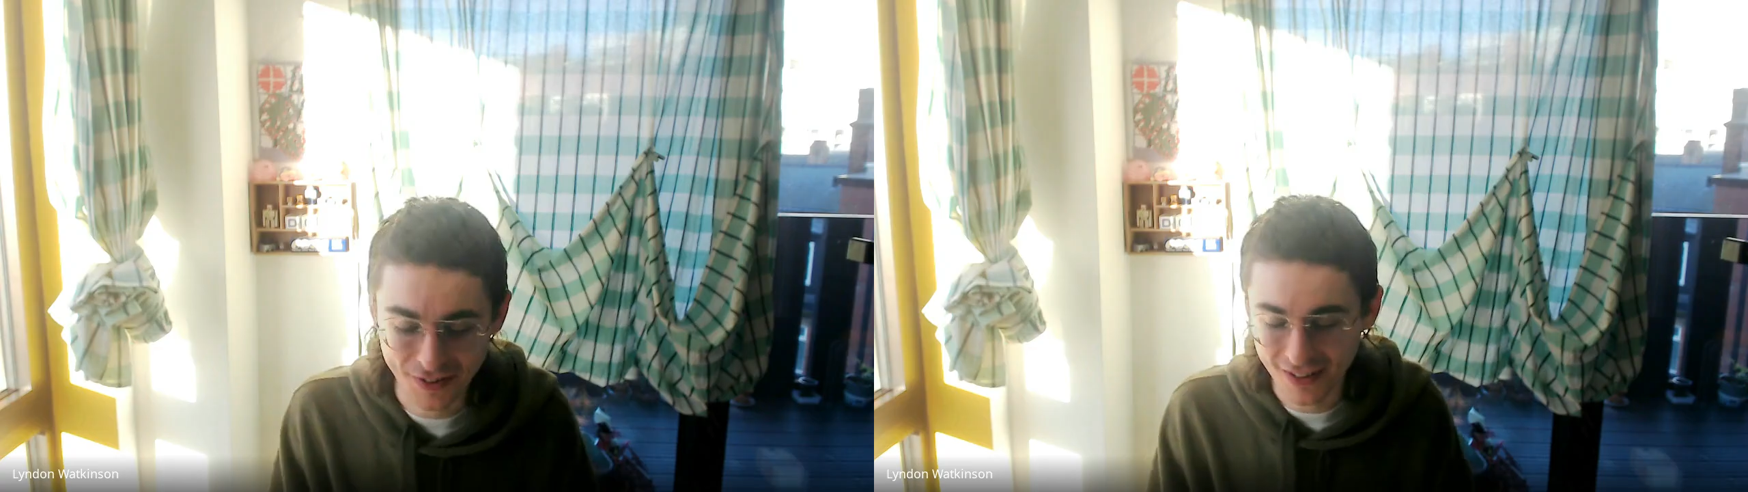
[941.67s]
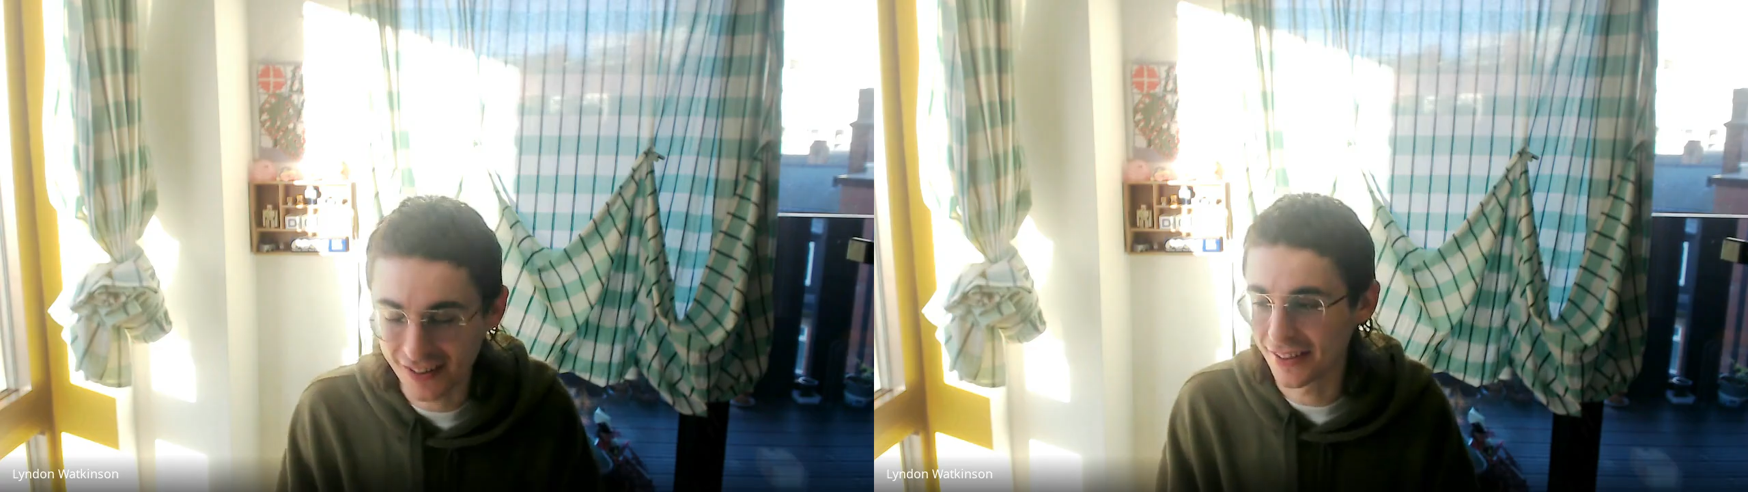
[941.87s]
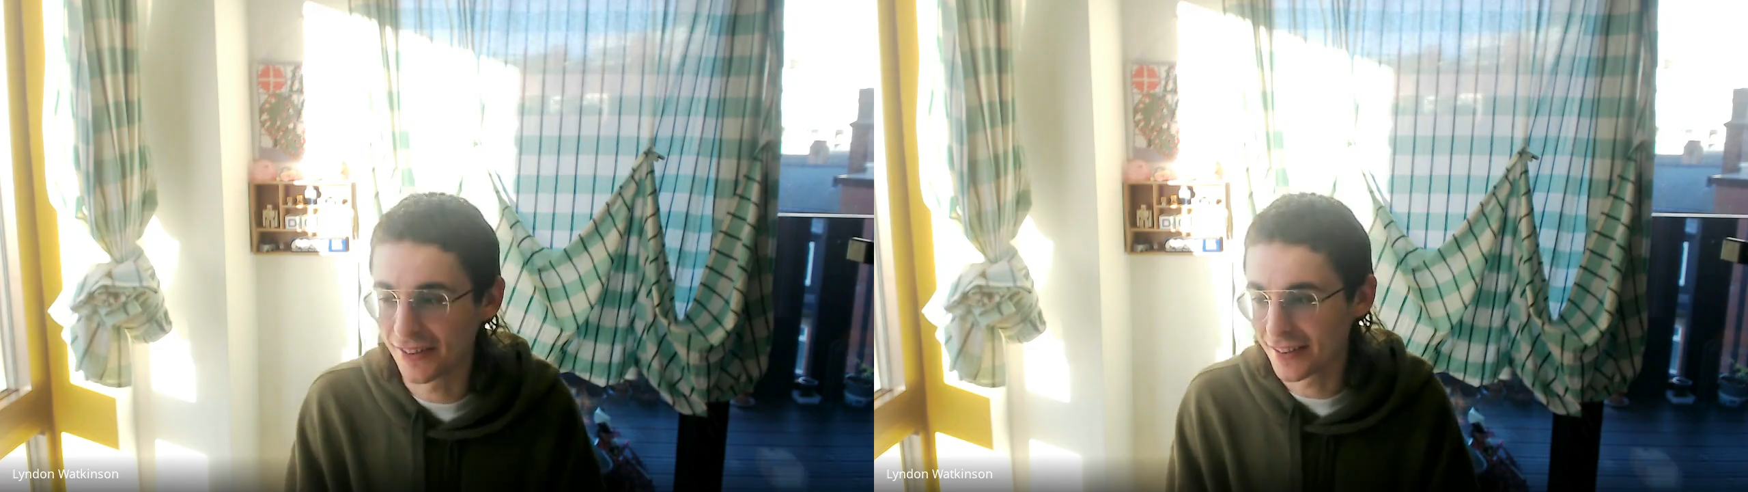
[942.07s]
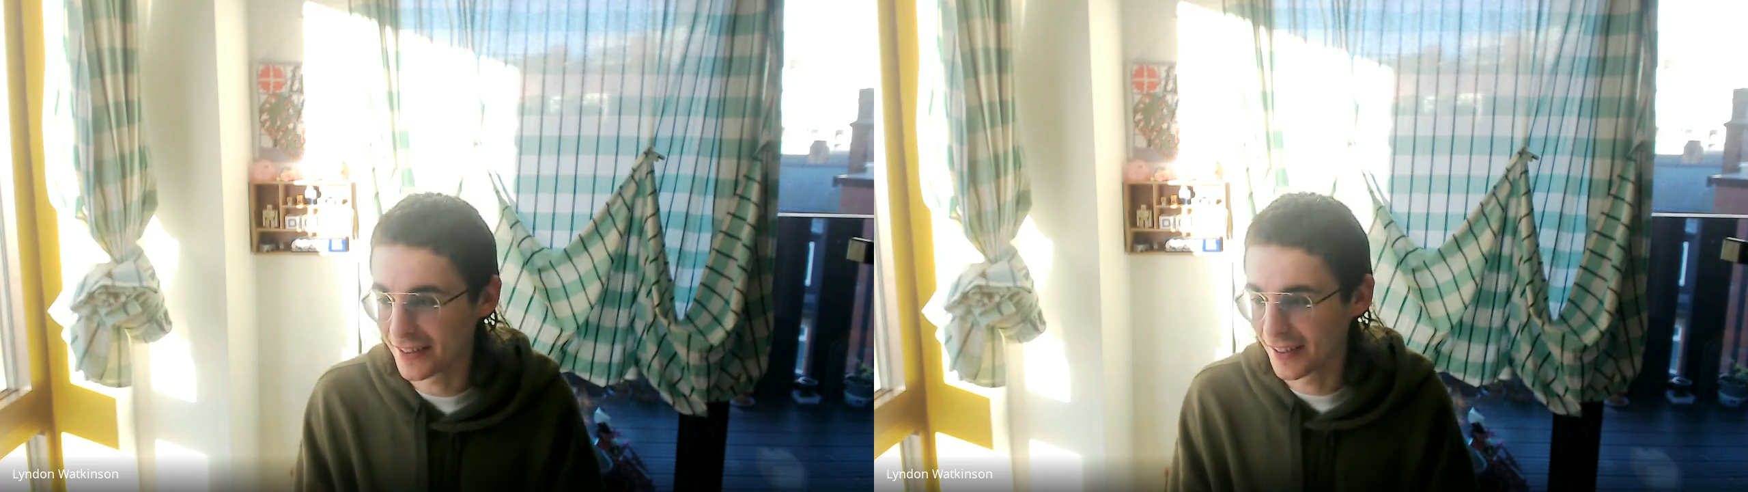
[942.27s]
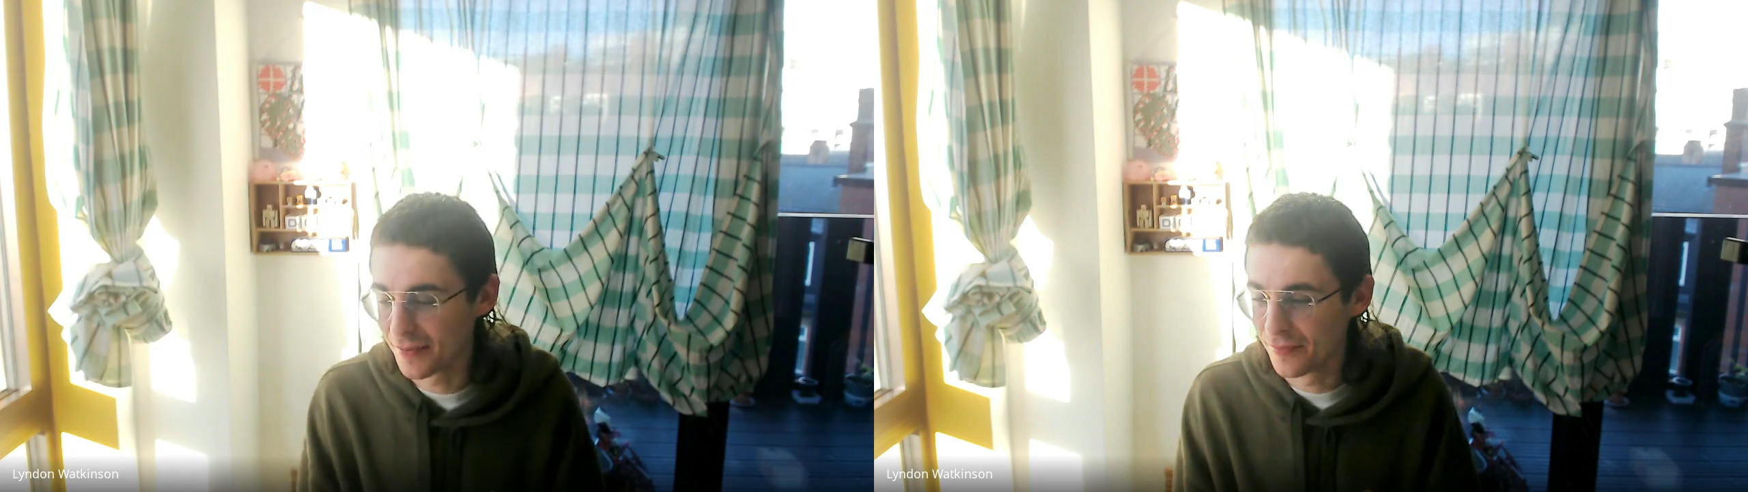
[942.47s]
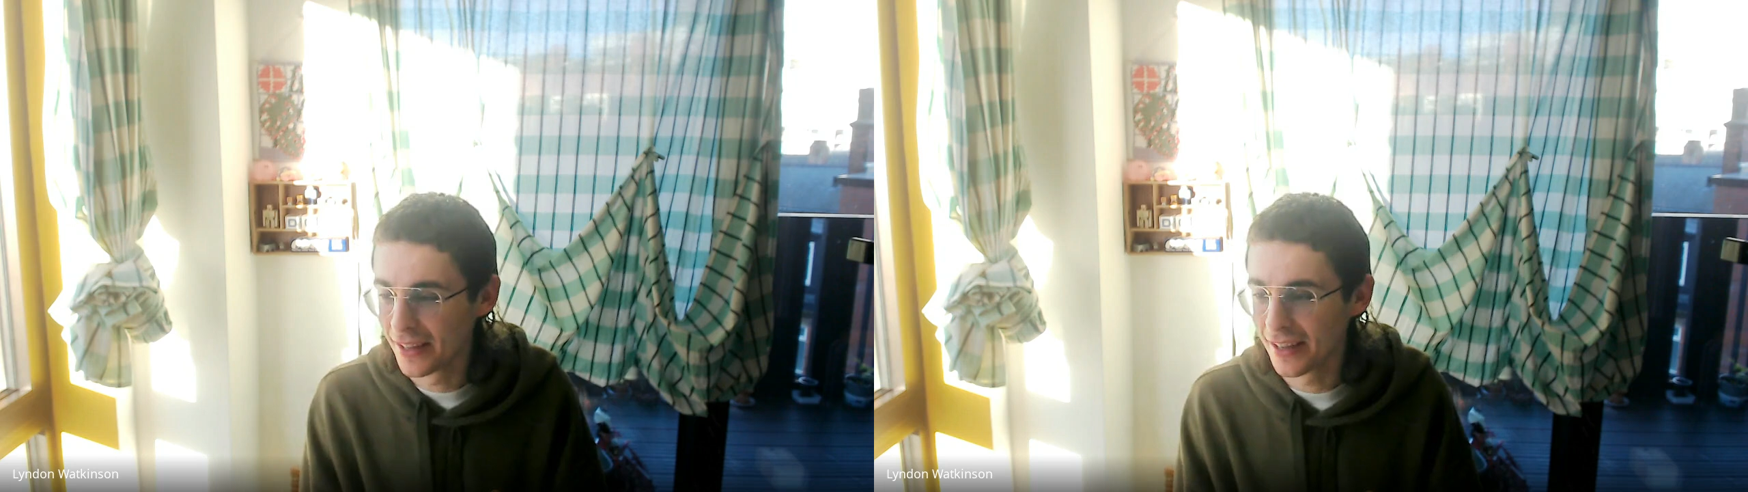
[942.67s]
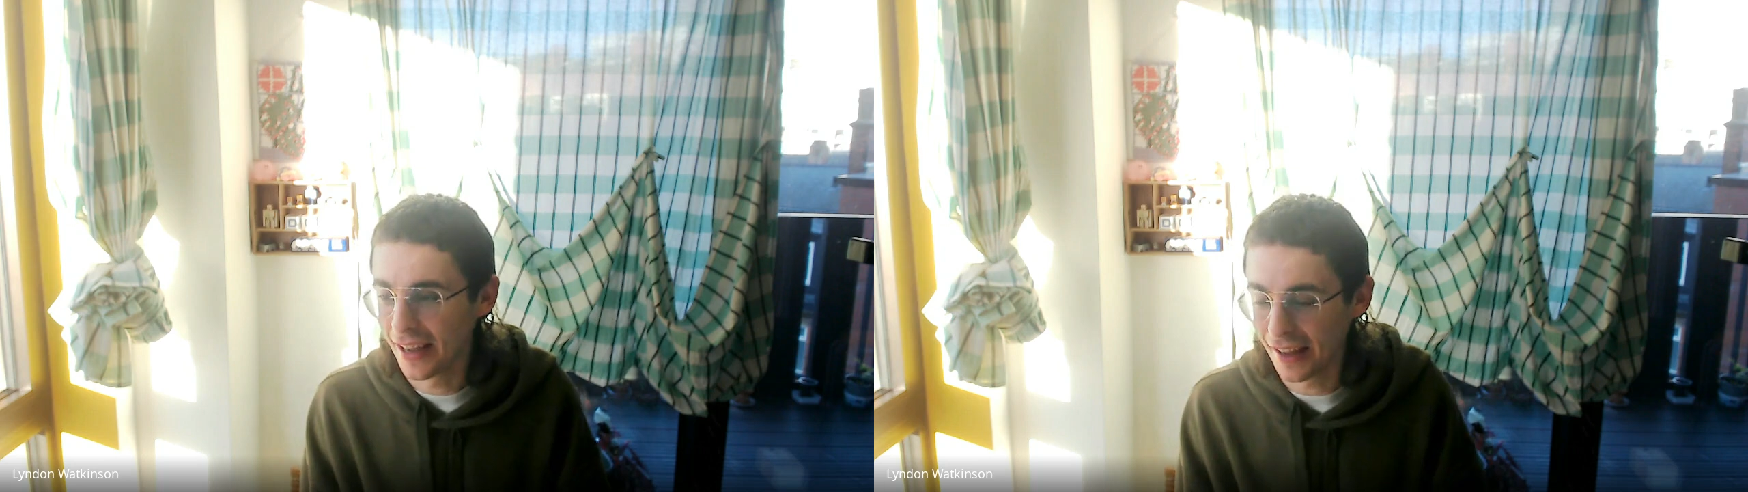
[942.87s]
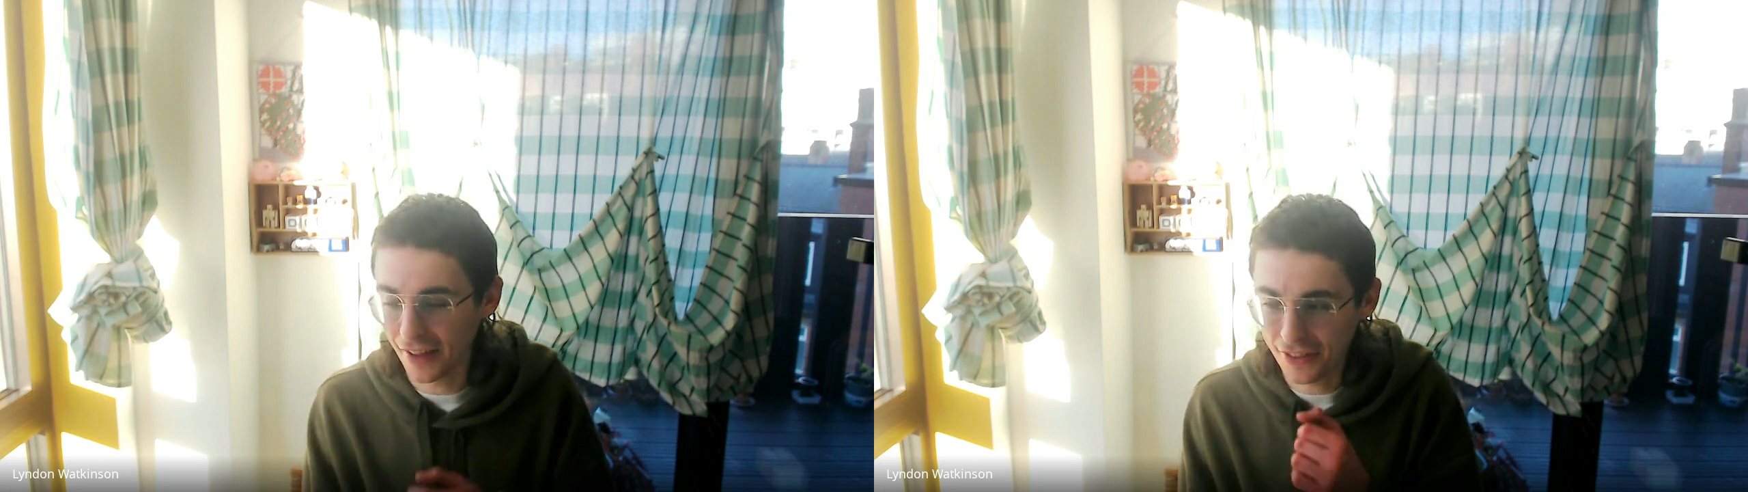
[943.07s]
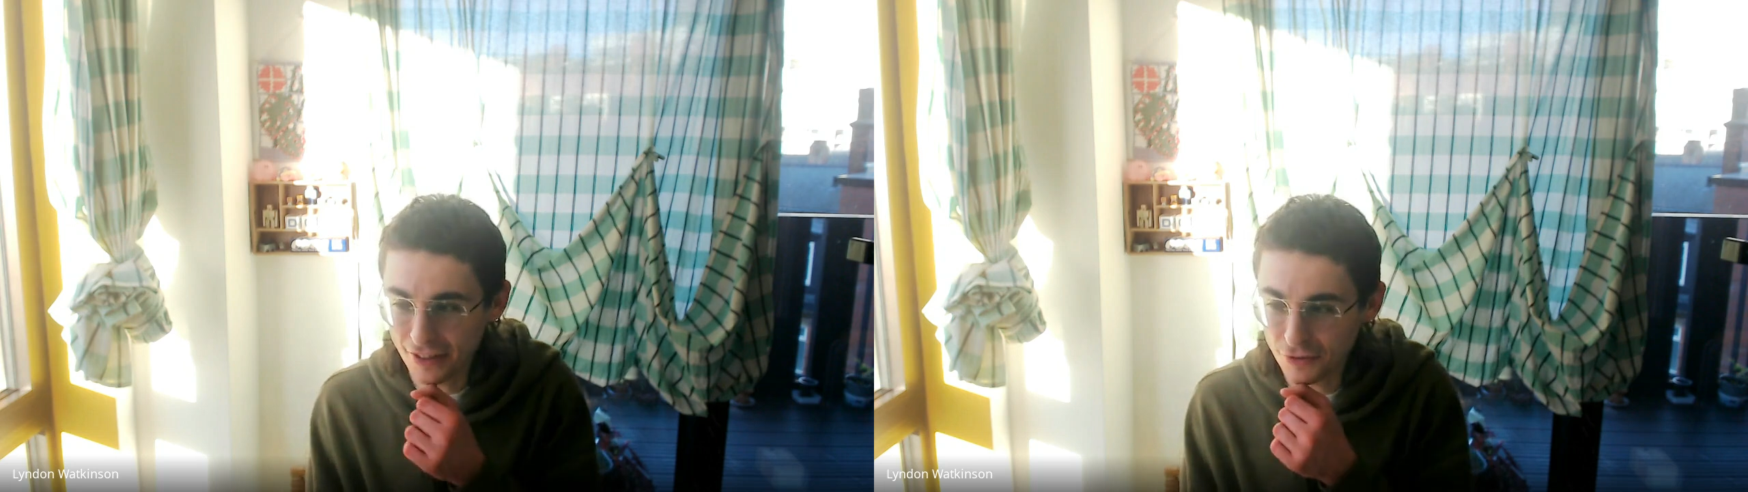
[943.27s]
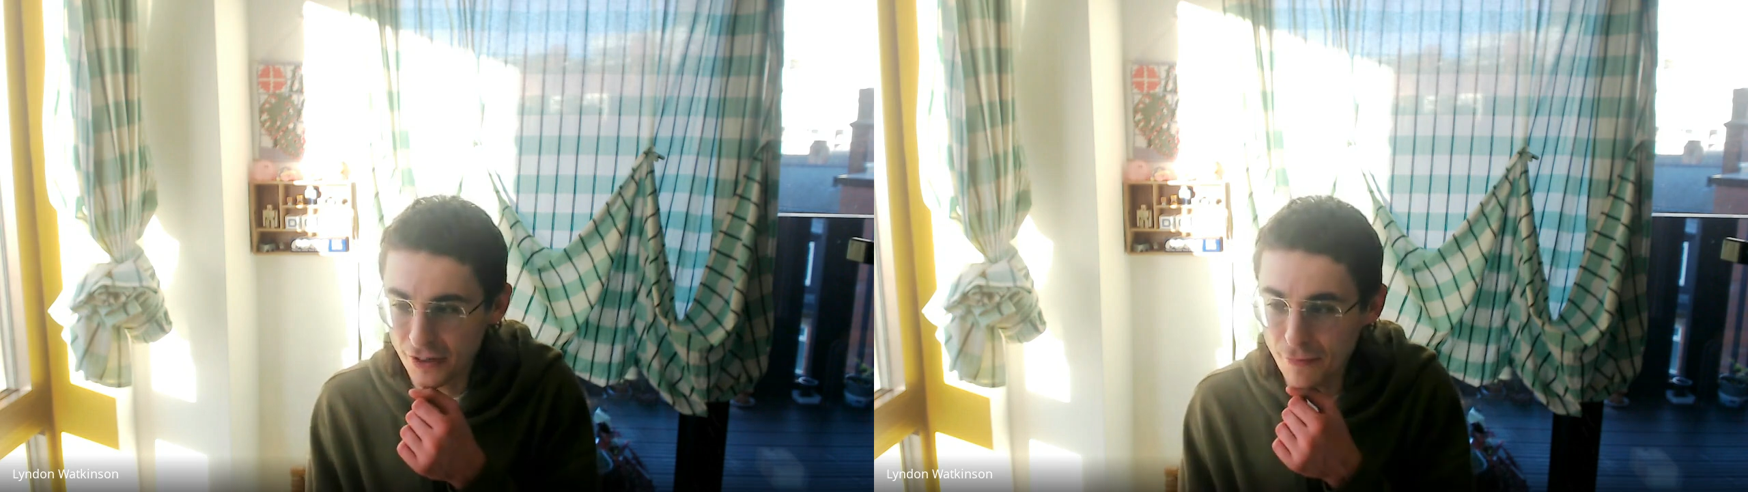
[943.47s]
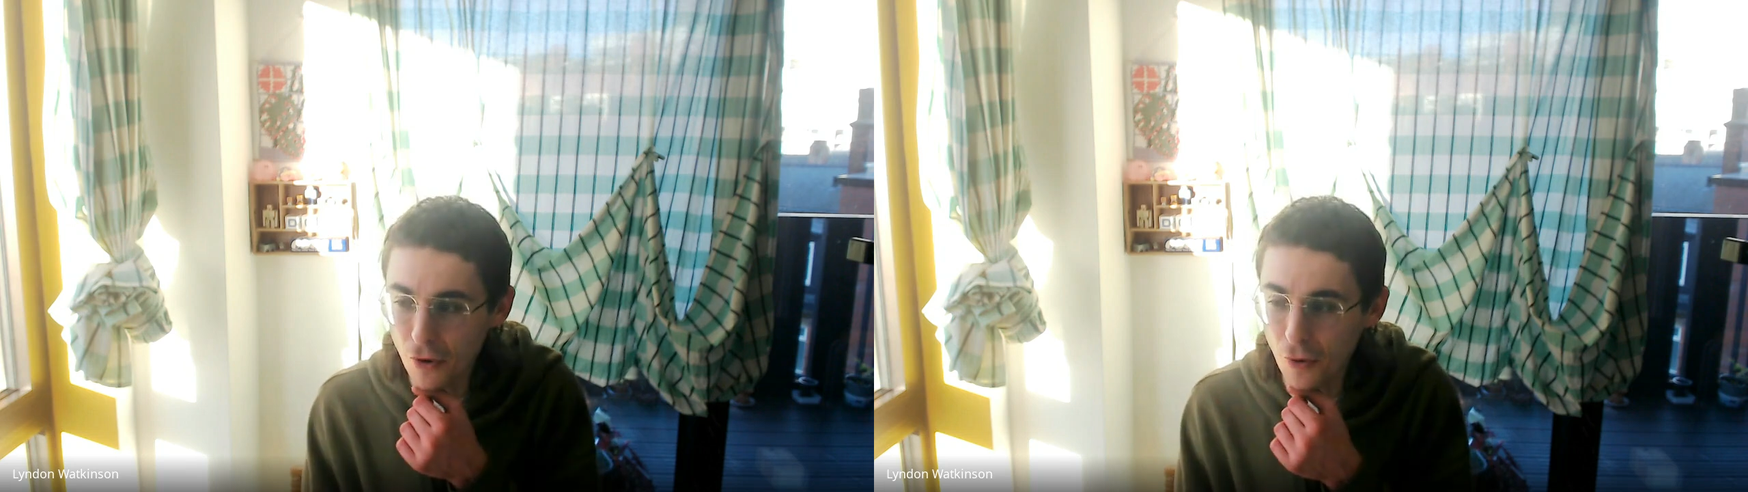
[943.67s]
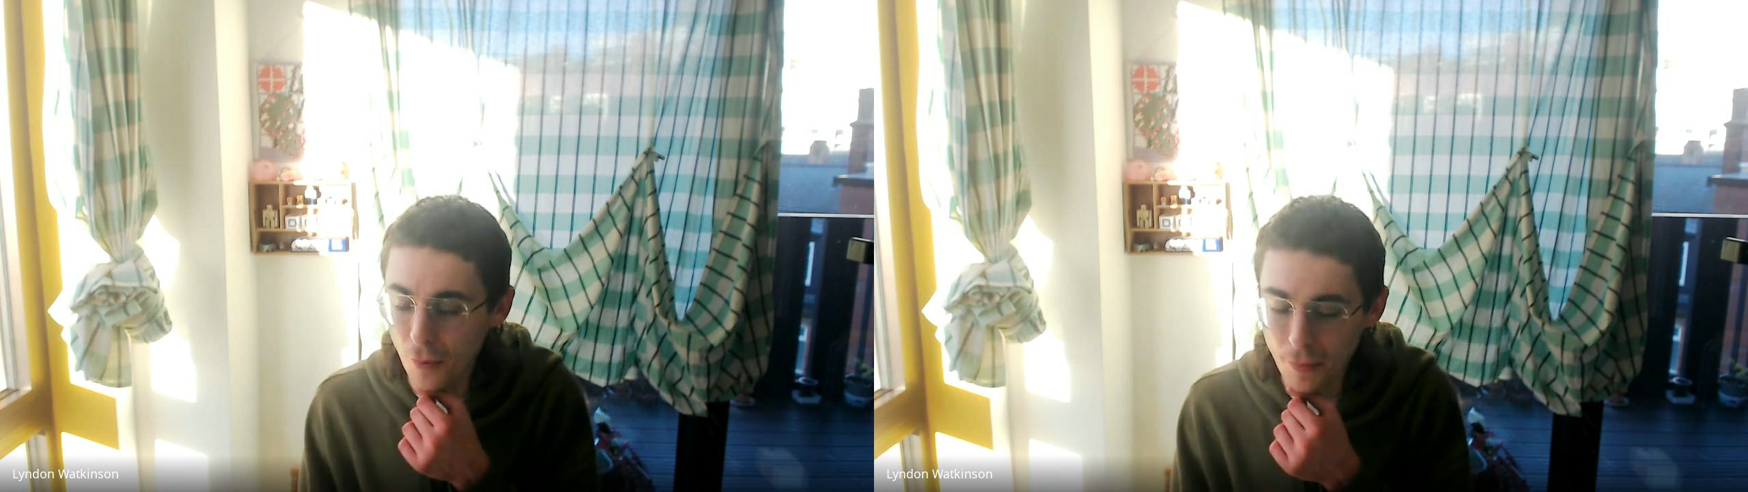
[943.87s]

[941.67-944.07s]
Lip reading: of you. Thank you. It's I think it's really important